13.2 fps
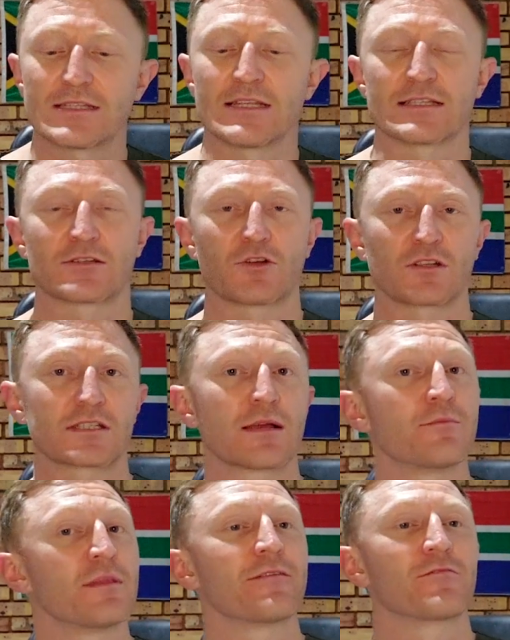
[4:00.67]
He's got
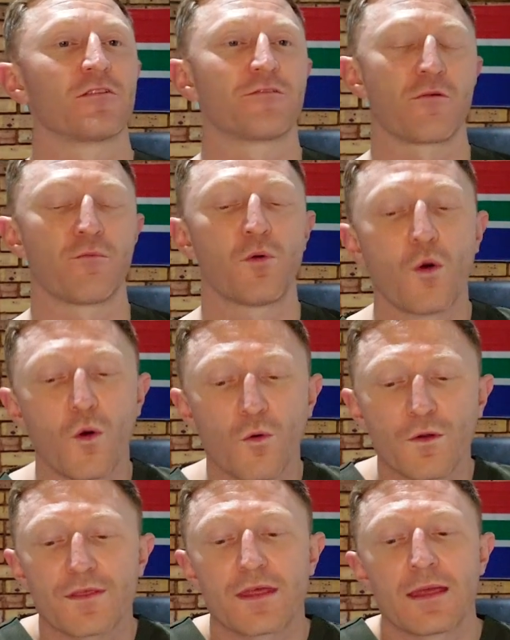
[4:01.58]
some level of rapport
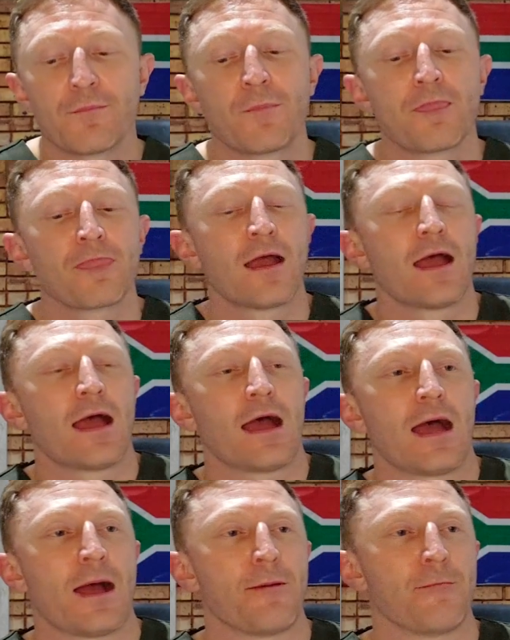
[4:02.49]
with them.
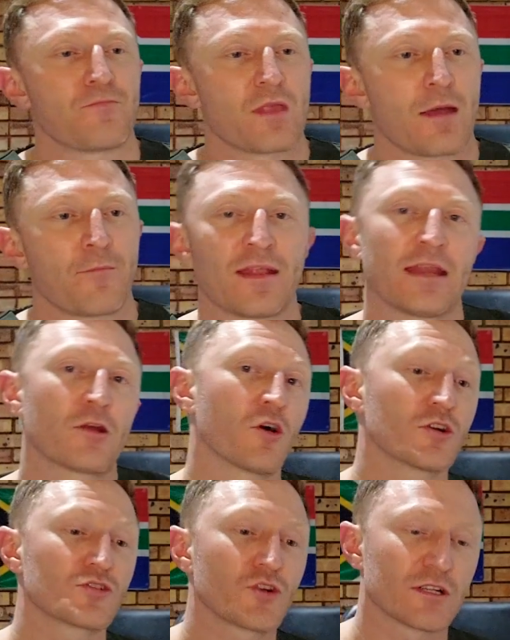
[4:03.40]
But he
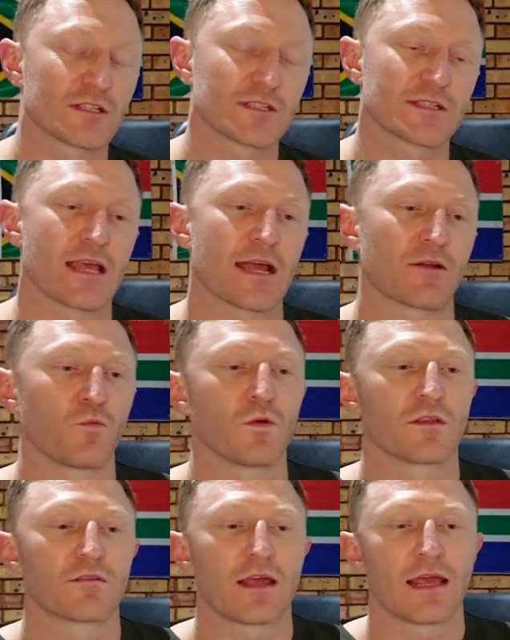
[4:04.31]
contrasts that
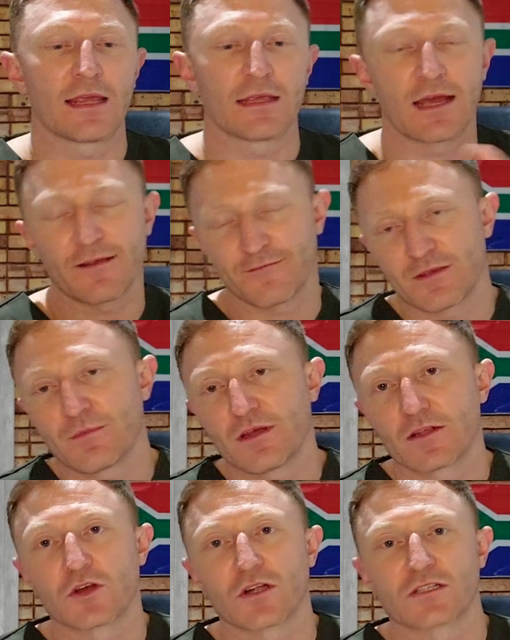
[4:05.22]
with a young
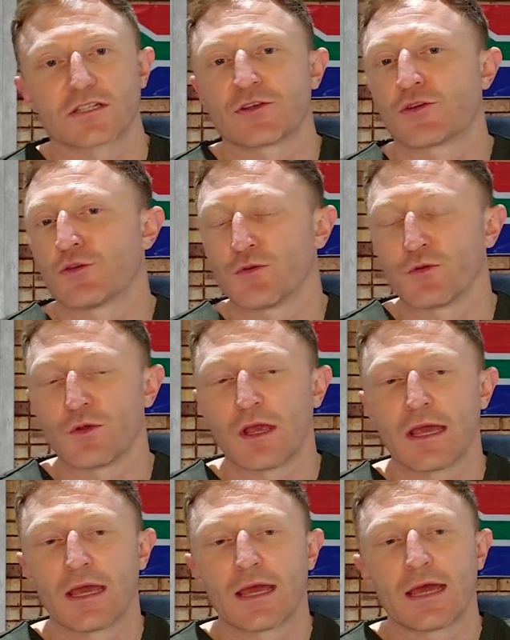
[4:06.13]
female doctor who,
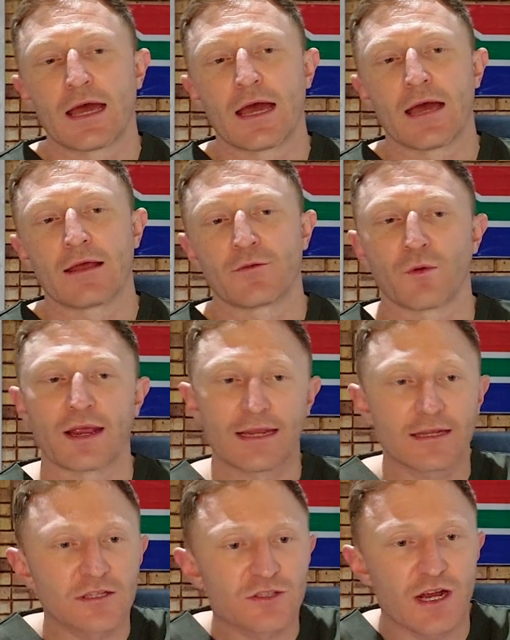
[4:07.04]
the way
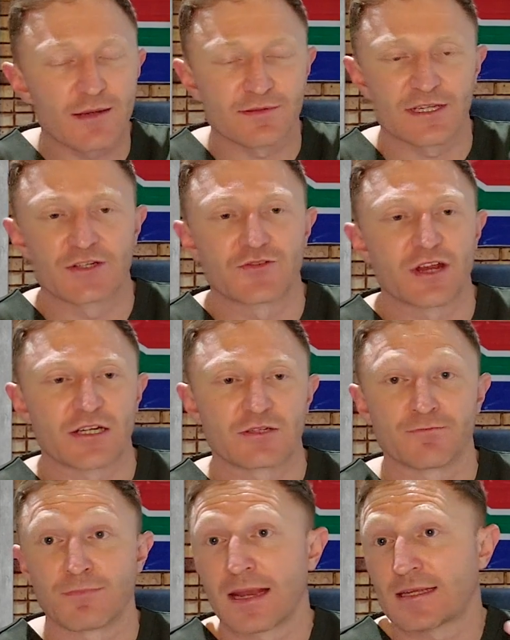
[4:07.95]
he describes the
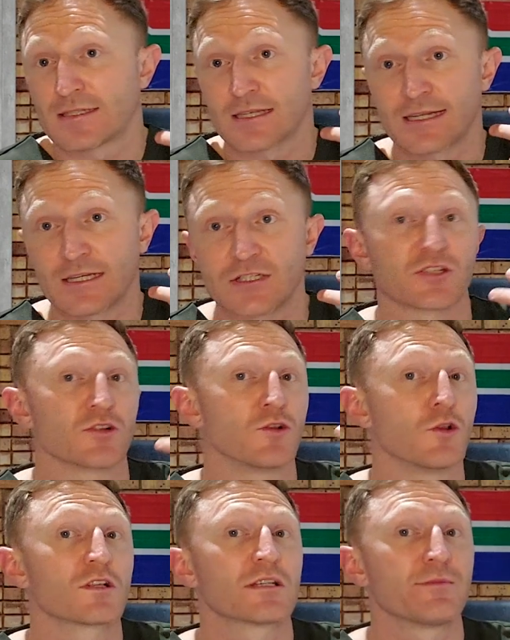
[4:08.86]
interaction, basically just
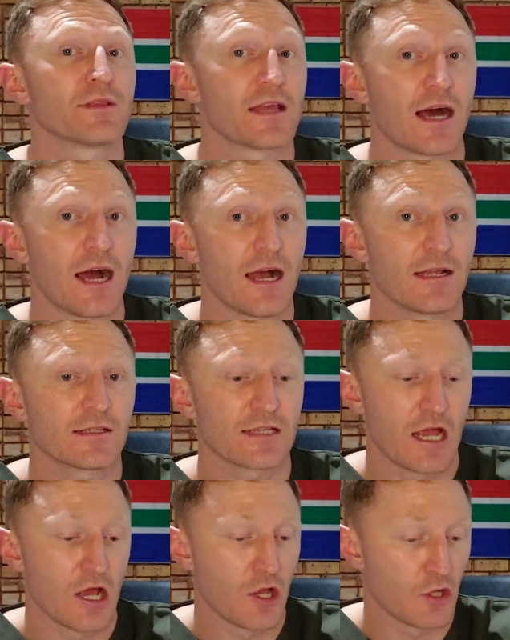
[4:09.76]
looked him in the eyes,
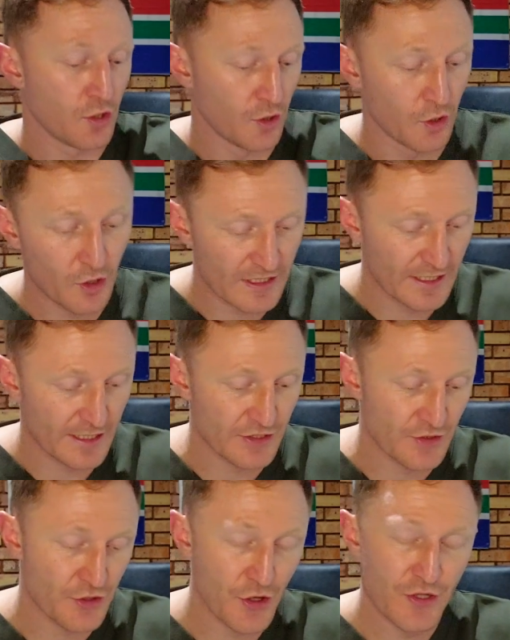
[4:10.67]
looked at
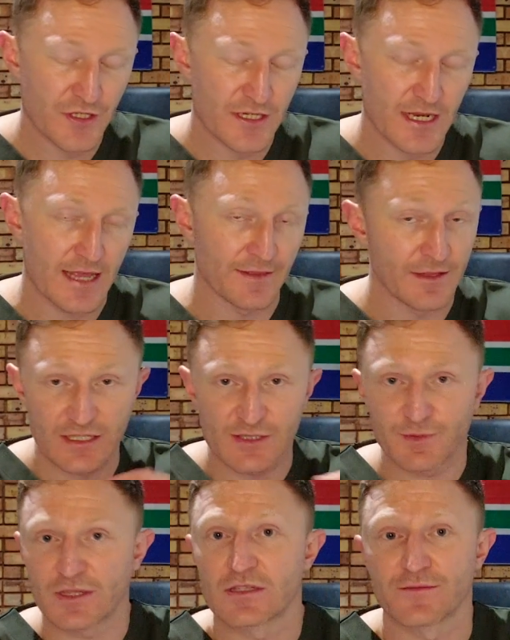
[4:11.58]
his notes, and didn't
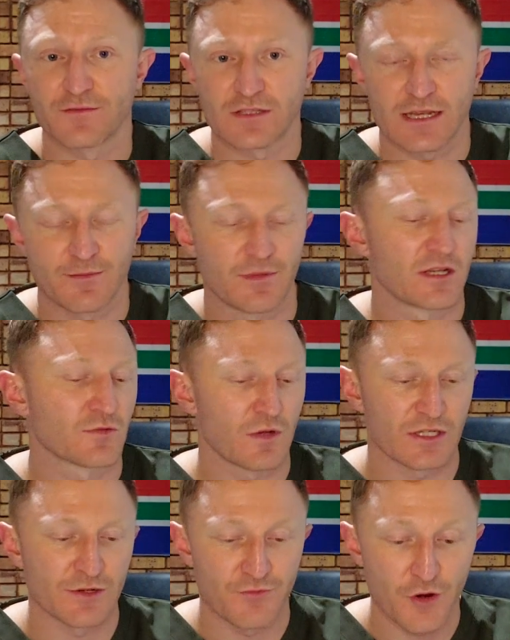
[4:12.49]
speak to him for 10 minutes while
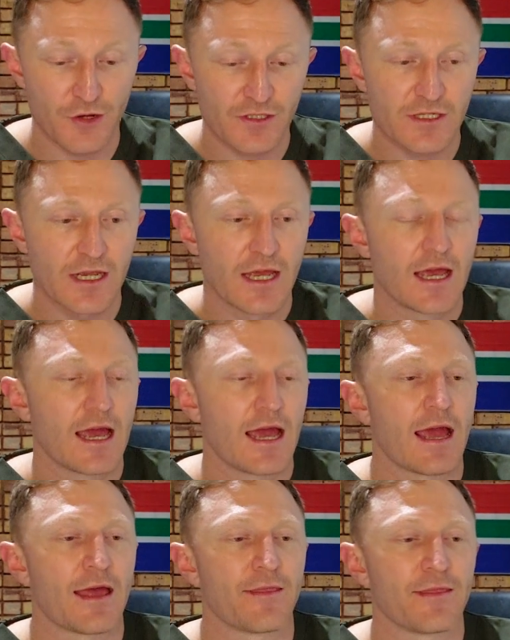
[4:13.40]
she wrote,
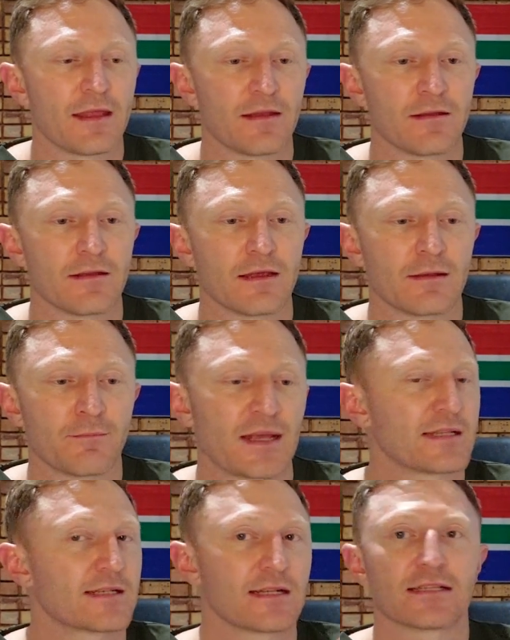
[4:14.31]
and then
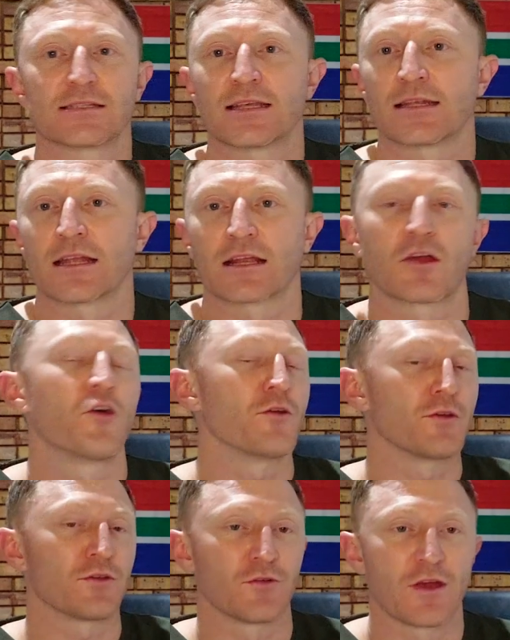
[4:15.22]
basically said, like, oh,
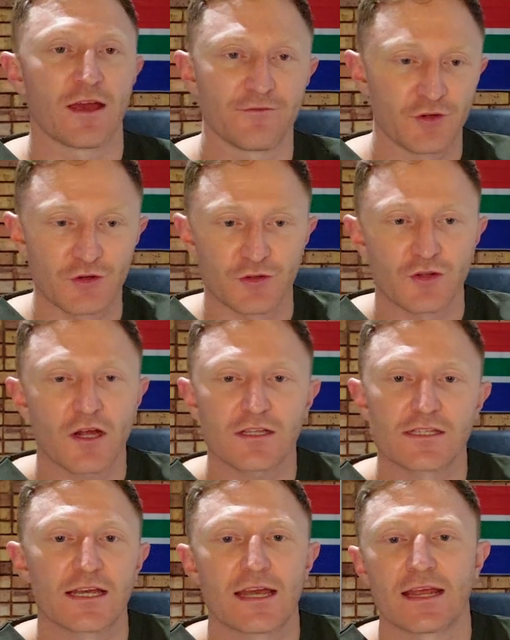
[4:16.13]
you have a new
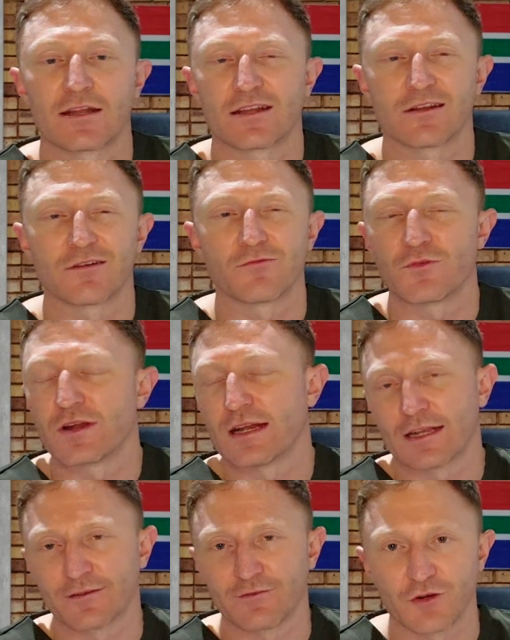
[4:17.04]
doctor, and didn't really
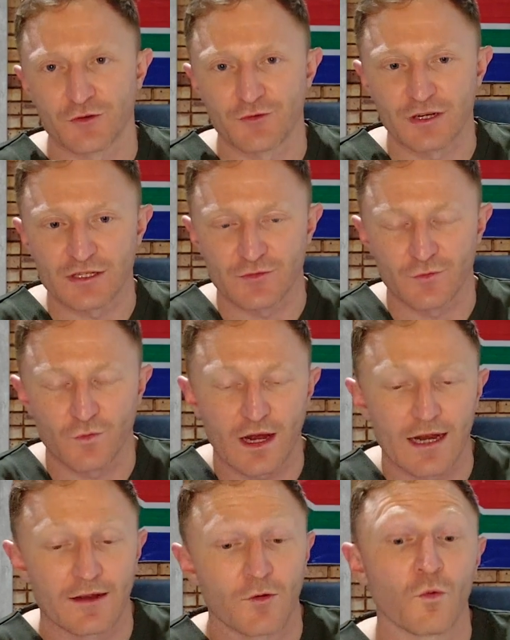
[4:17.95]
give a good reason
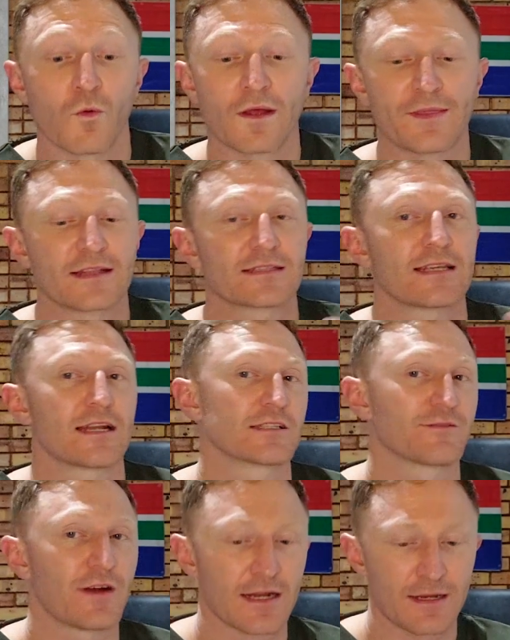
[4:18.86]
why, or one that
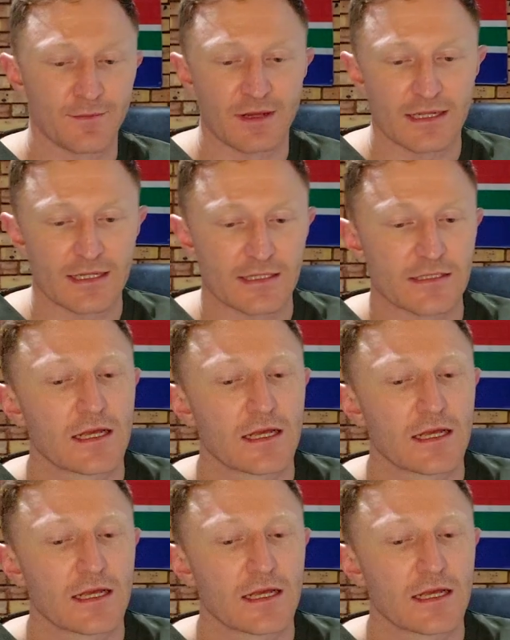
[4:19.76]
satisfied him at least.